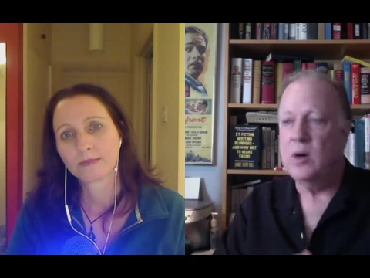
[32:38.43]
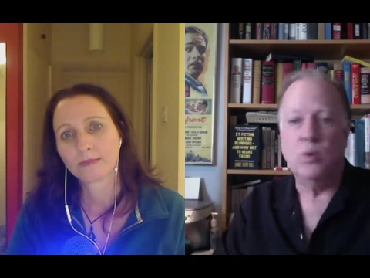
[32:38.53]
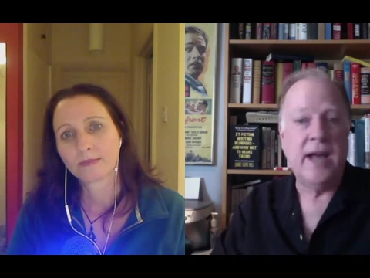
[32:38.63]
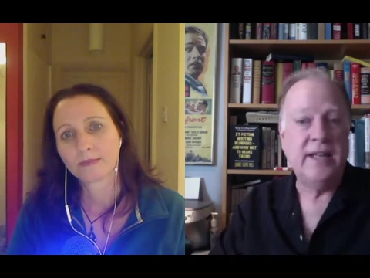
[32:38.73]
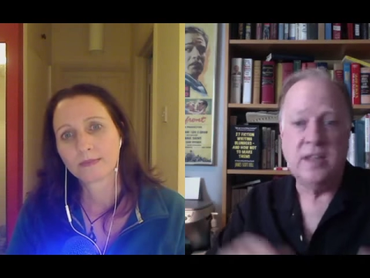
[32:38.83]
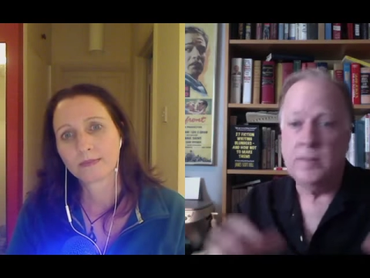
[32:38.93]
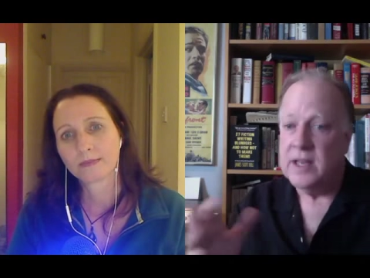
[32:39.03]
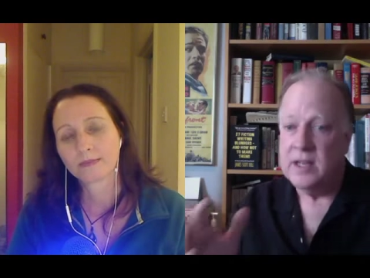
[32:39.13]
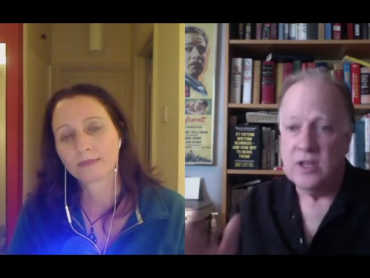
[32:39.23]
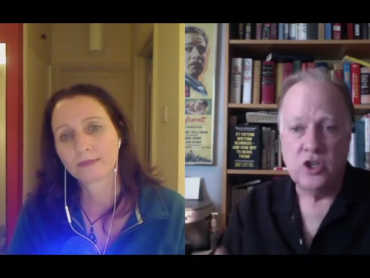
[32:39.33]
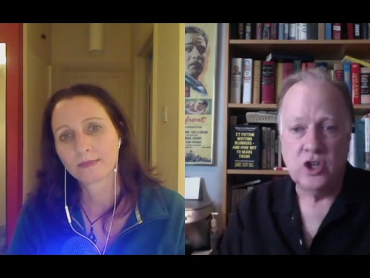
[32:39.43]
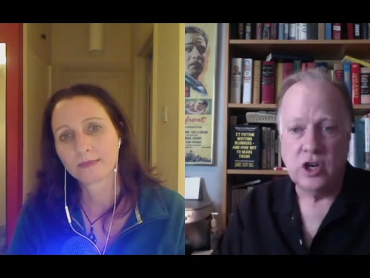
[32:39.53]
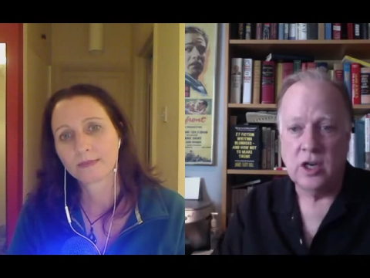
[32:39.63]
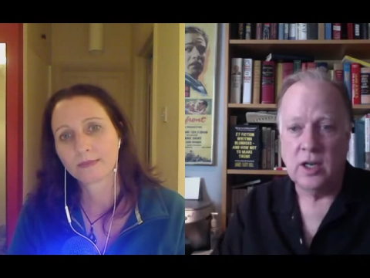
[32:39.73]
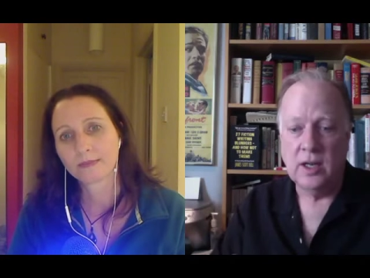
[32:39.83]
Speaker 1: Write something in a
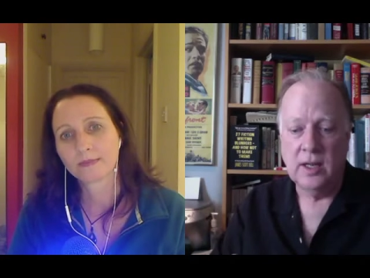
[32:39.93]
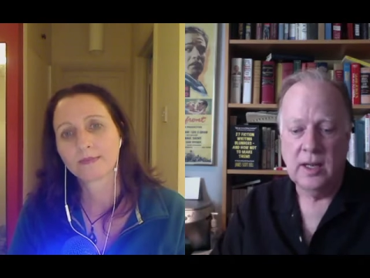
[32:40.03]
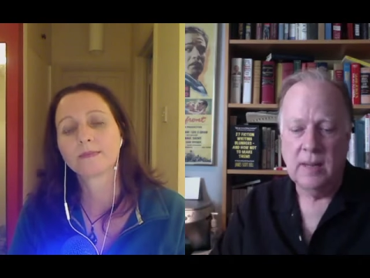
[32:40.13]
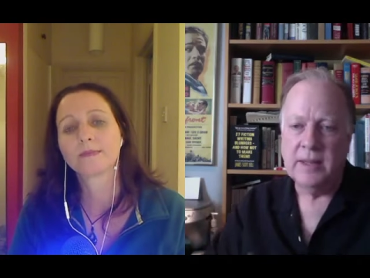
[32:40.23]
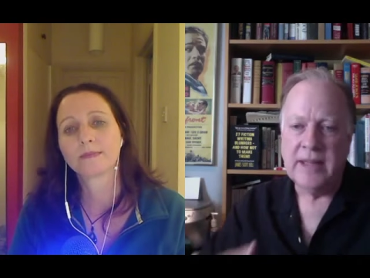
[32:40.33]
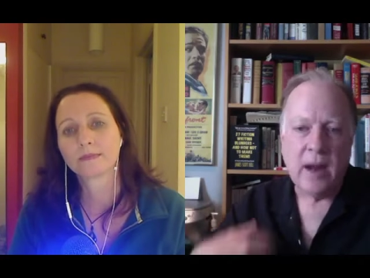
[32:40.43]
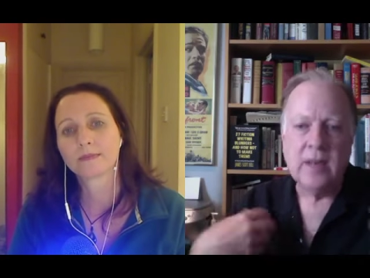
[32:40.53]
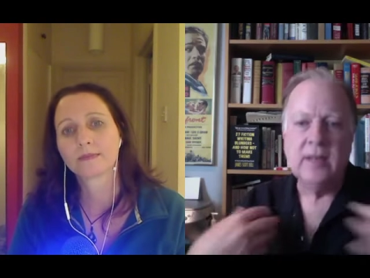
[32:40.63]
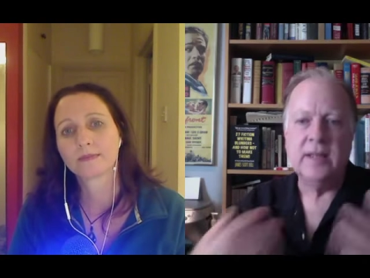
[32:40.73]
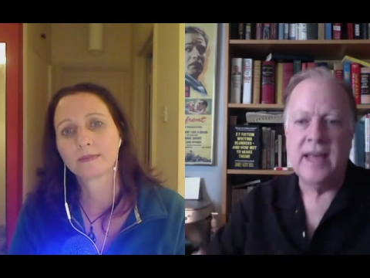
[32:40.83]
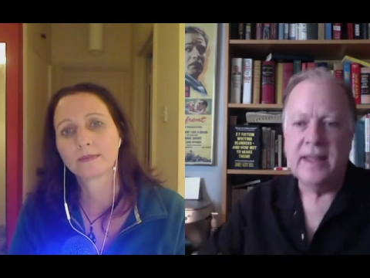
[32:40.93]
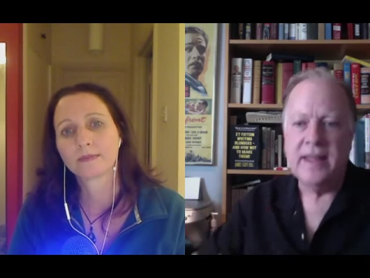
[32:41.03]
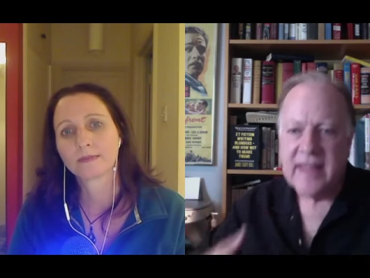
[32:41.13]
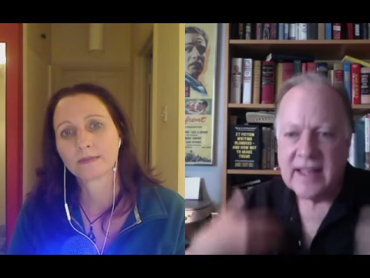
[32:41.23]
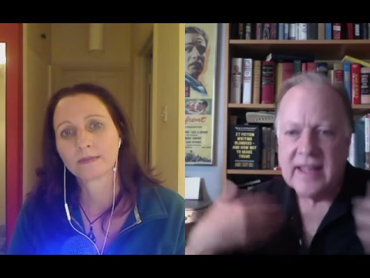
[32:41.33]
journal. Mm-hmm. But that
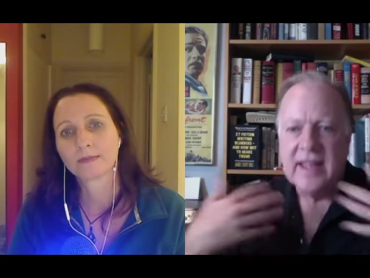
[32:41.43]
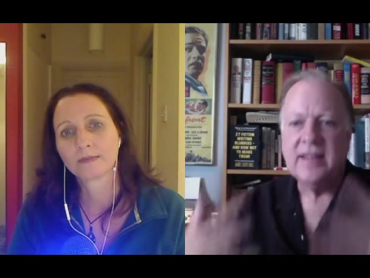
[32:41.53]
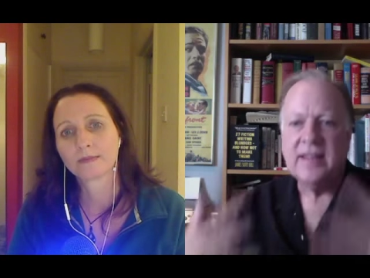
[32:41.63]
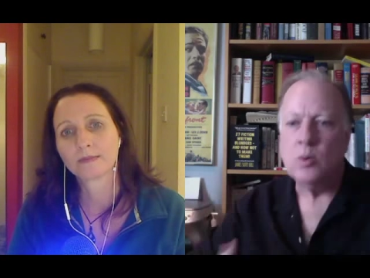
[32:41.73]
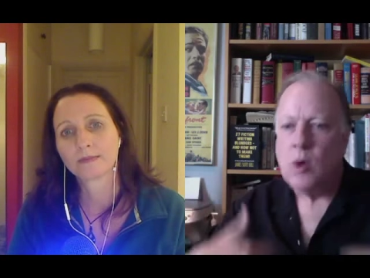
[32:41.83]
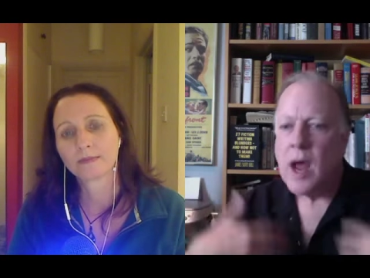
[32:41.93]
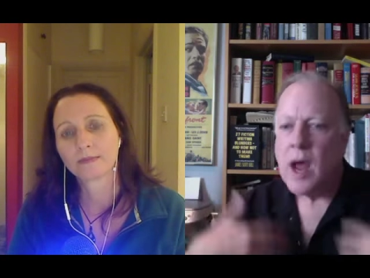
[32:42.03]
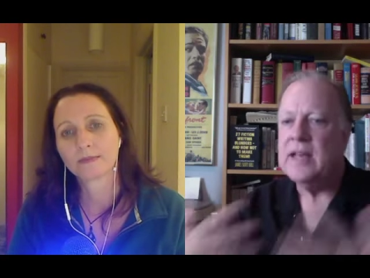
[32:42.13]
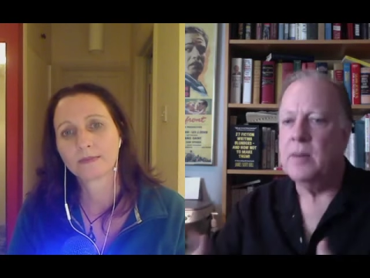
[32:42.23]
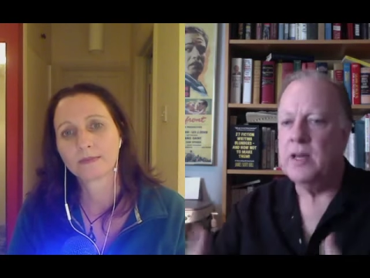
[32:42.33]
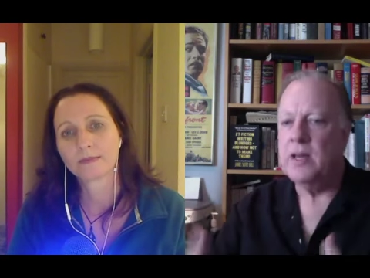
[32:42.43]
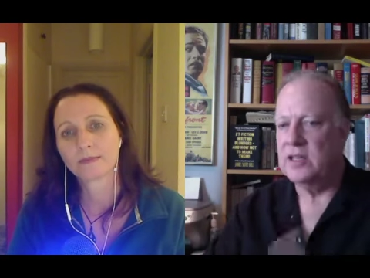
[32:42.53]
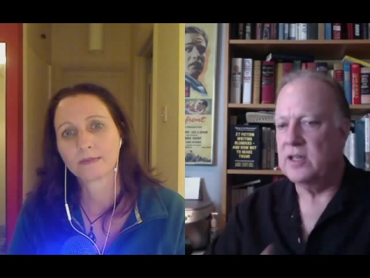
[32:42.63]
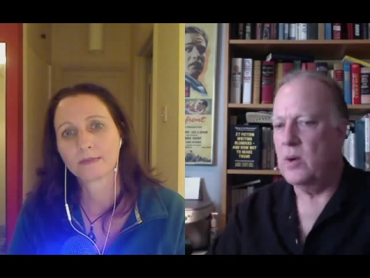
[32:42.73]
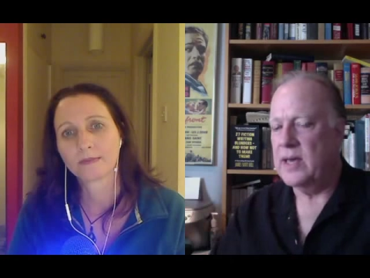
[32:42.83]
get the get the writing muscle
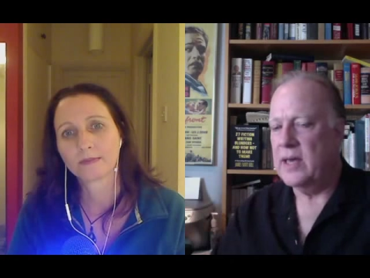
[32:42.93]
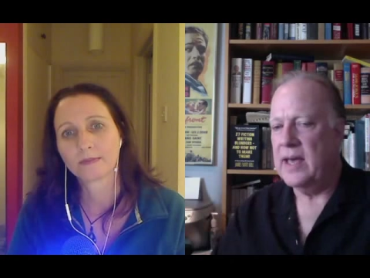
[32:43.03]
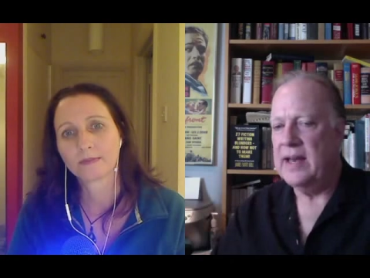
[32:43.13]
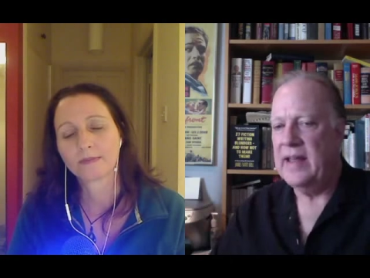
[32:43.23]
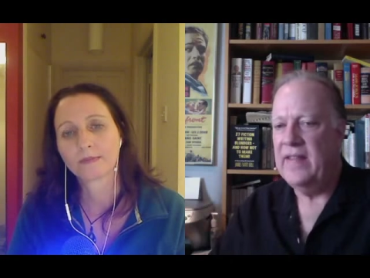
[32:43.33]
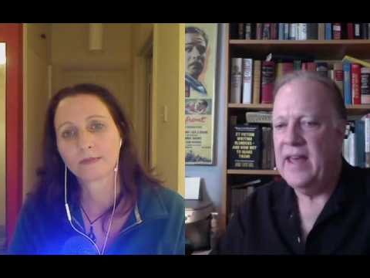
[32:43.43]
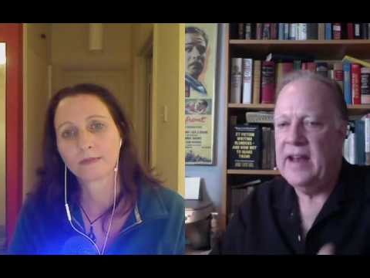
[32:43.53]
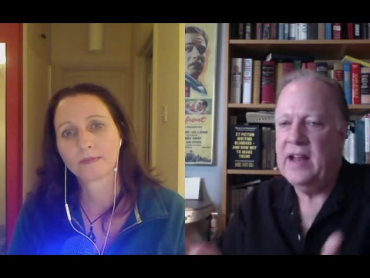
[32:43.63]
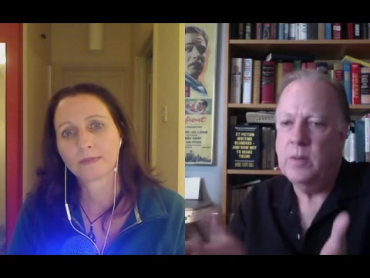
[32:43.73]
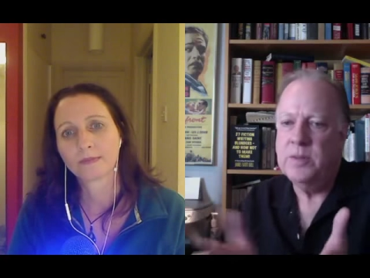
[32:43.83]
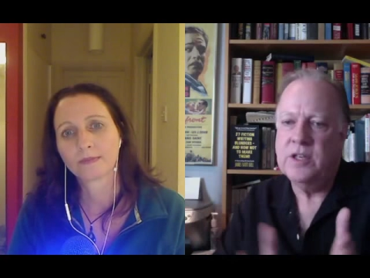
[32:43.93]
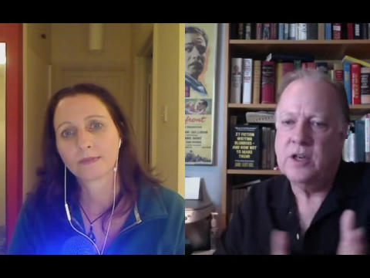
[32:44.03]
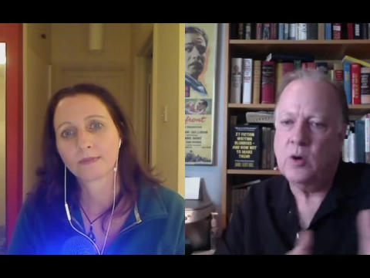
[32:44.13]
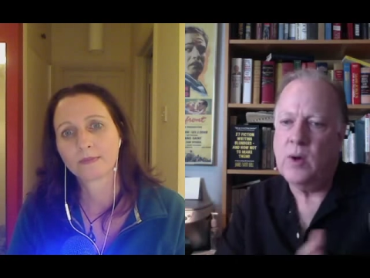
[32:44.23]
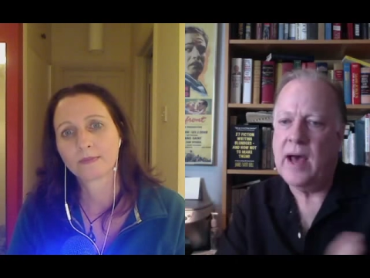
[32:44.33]
going again, and that helps to
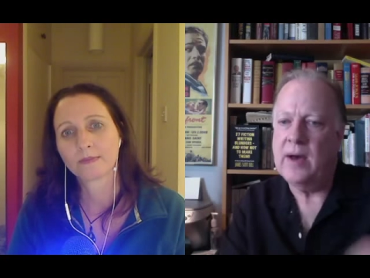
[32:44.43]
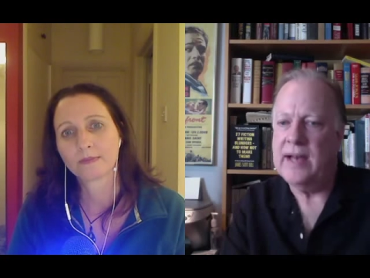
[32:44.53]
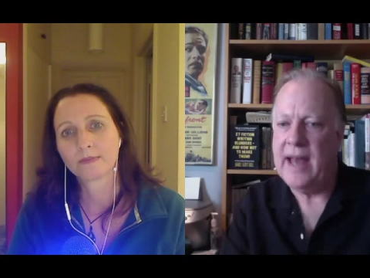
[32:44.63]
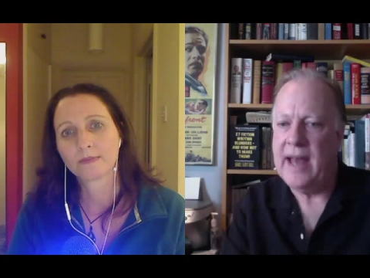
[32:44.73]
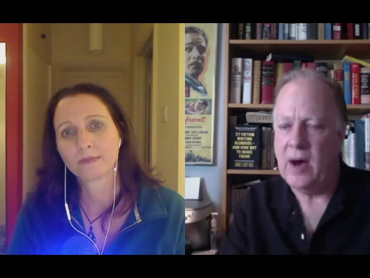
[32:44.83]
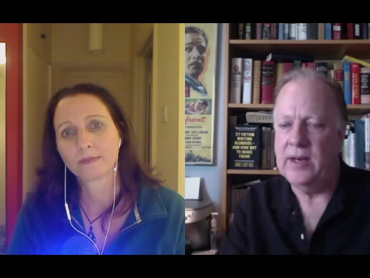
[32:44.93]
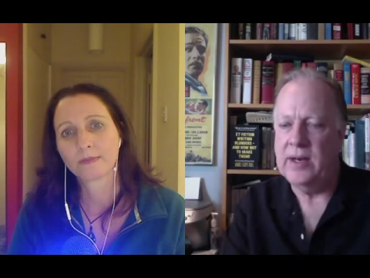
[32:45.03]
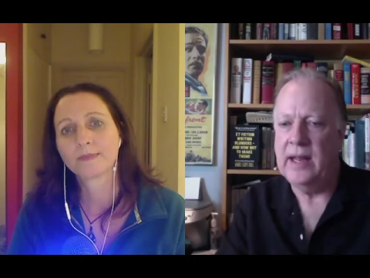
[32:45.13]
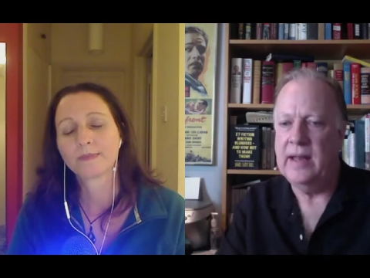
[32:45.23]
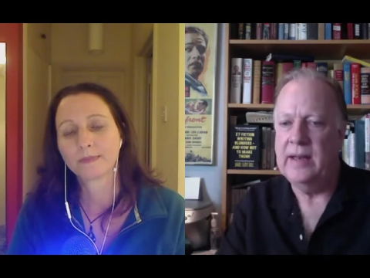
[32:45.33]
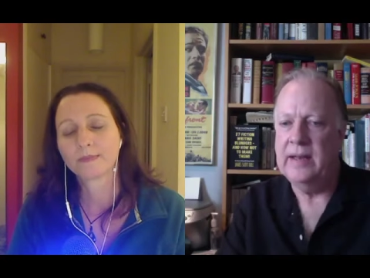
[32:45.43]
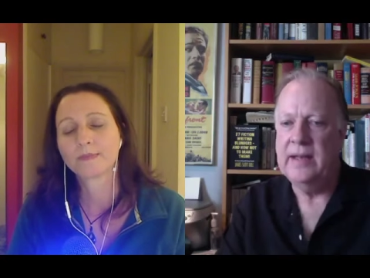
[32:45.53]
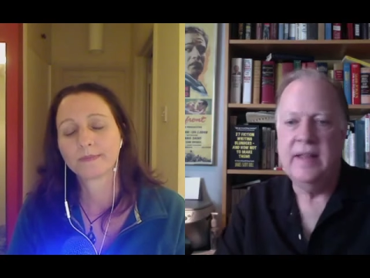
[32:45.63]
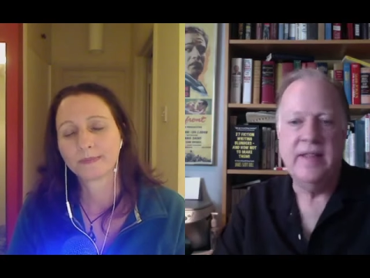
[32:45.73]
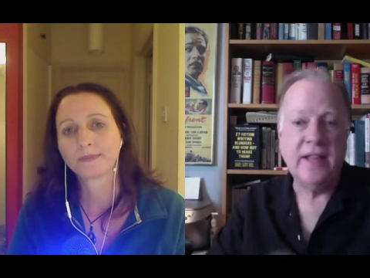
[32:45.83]
crowd it out. And
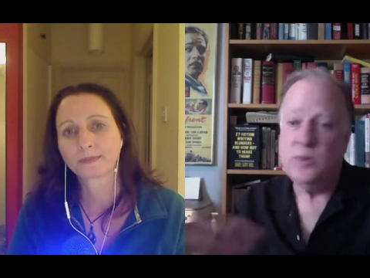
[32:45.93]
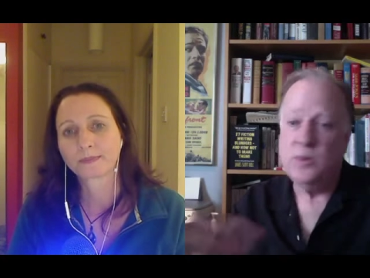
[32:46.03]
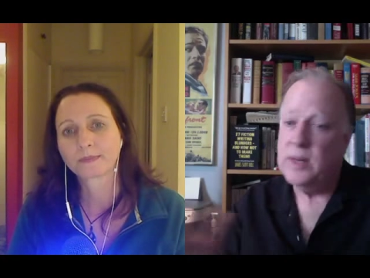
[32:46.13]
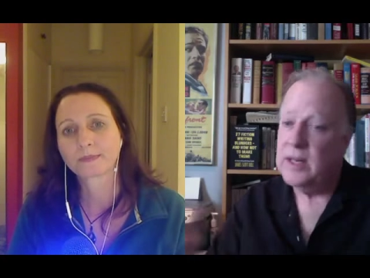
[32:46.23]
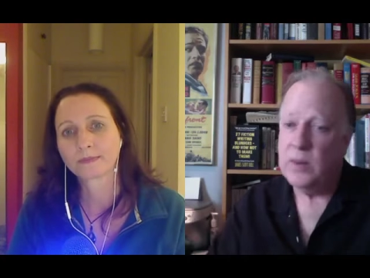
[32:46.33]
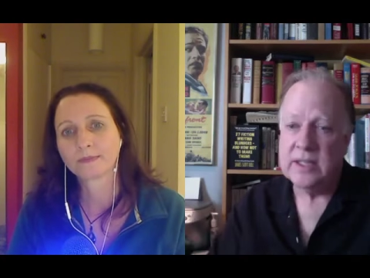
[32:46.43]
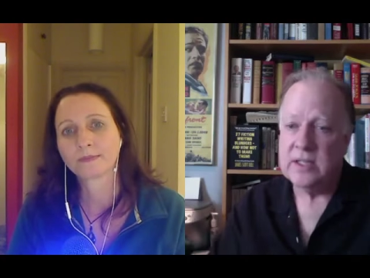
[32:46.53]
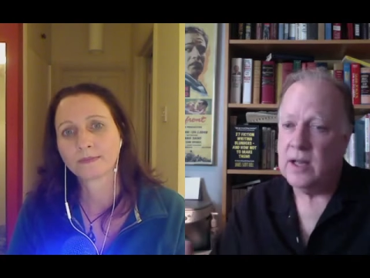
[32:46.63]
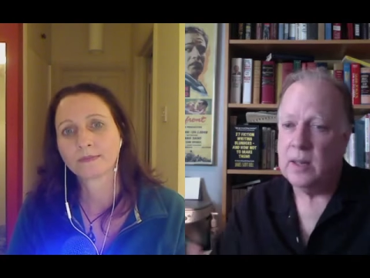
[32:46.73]
that's really what it's all